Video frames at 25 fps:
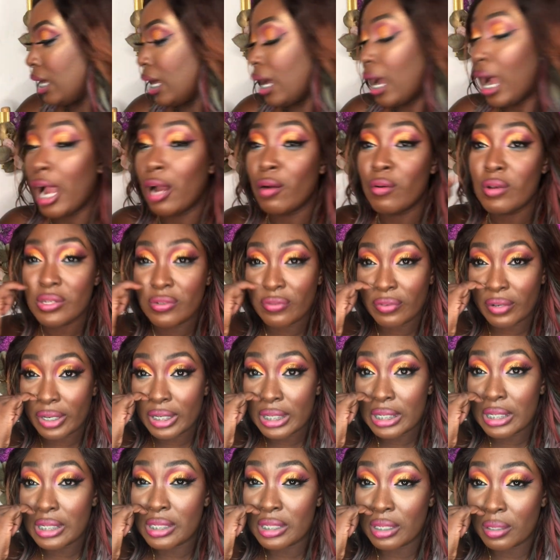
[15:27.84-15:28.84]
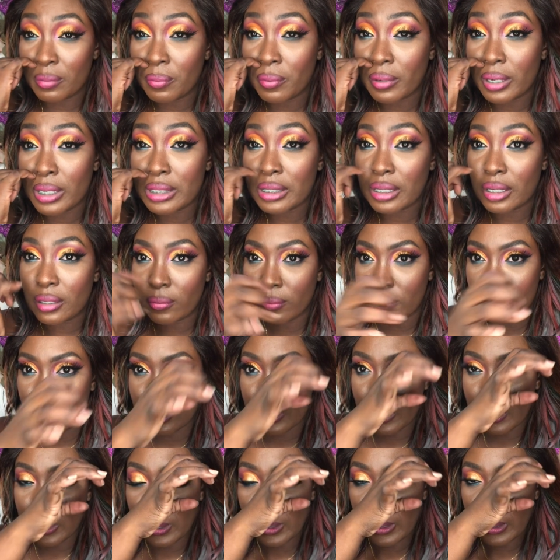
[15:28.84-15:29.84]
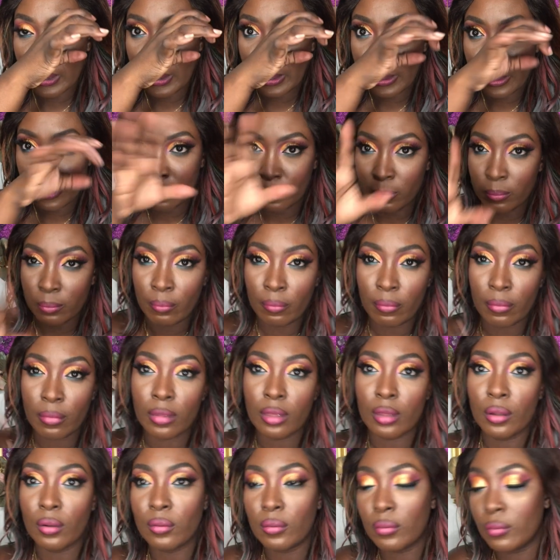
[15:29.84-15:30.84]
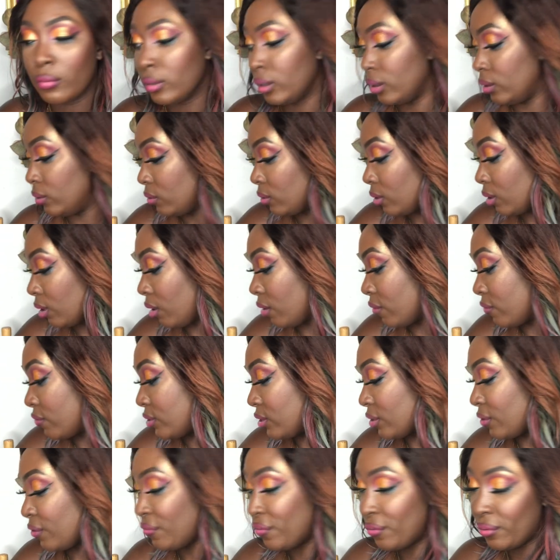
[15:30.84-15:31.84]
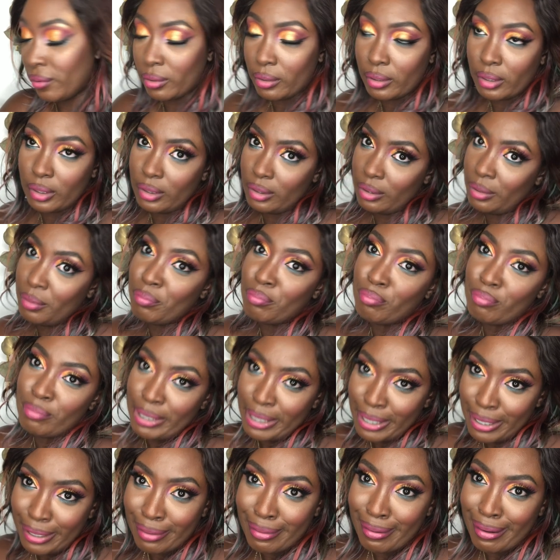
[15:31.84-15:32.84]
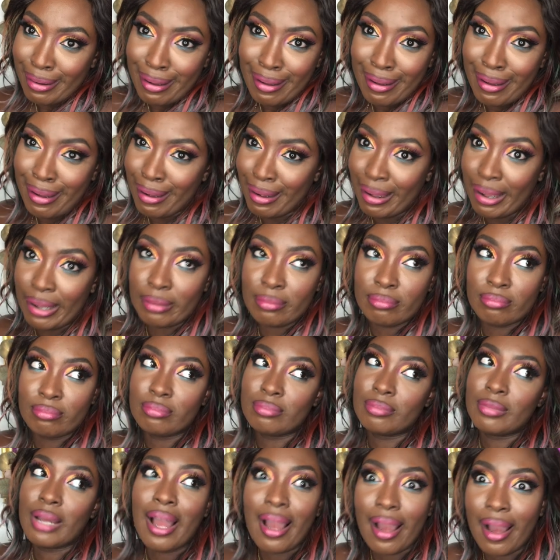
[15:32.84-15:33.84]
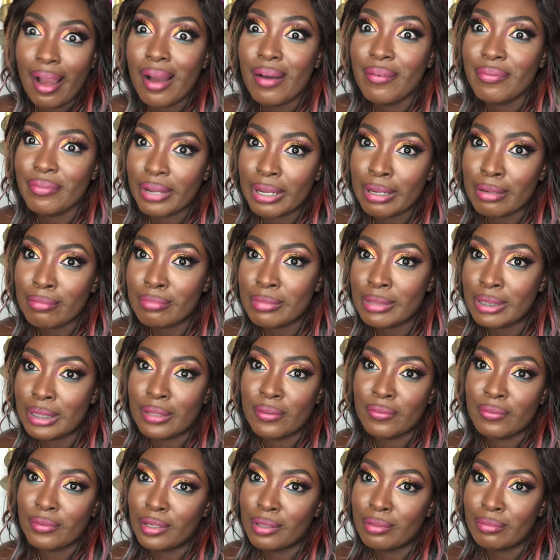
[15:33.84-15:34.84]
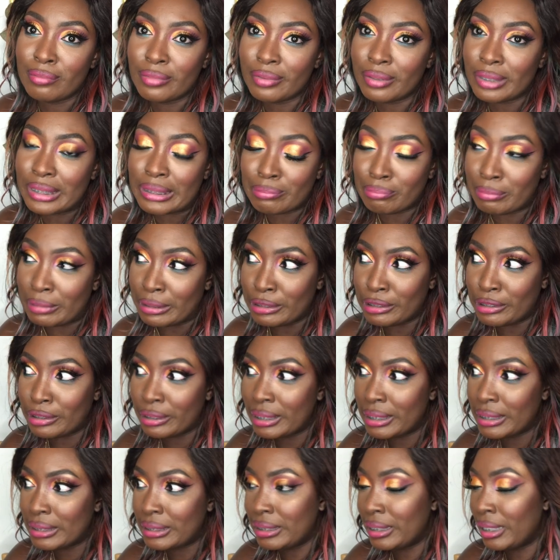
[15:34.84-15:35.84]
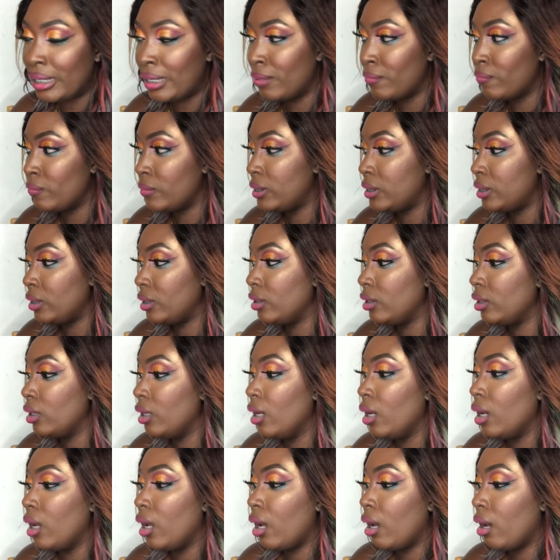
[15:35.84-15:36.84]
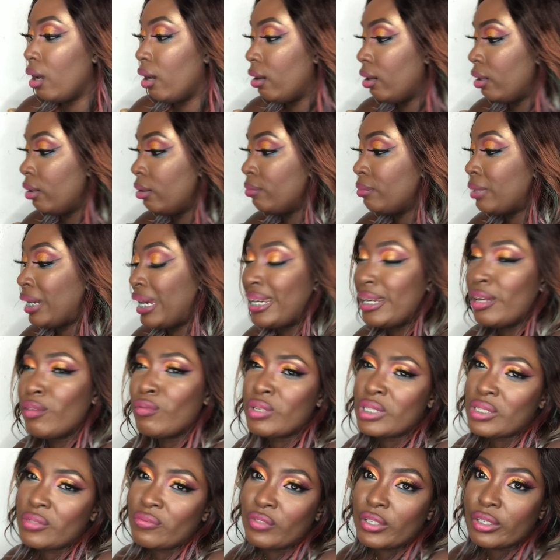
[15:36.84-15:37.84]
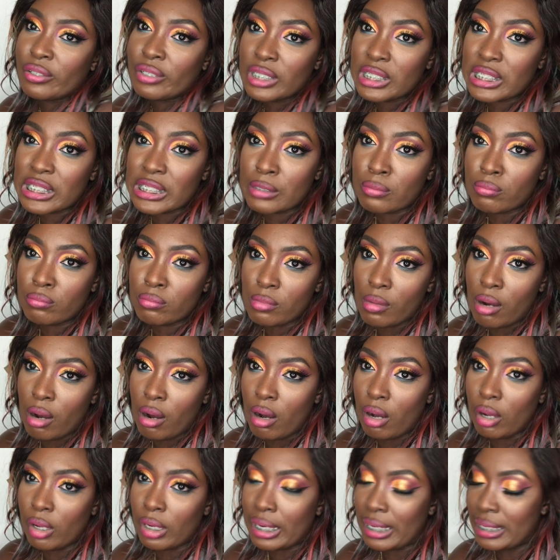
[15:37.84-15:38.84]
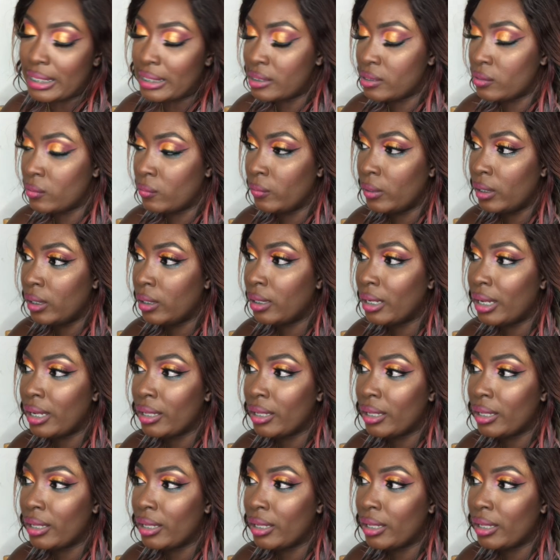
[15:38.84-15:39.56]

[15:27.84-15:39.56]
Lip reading: I was very disappointed with the old look of Sephora being half empty, if not more, majority empty. And it was very small as well.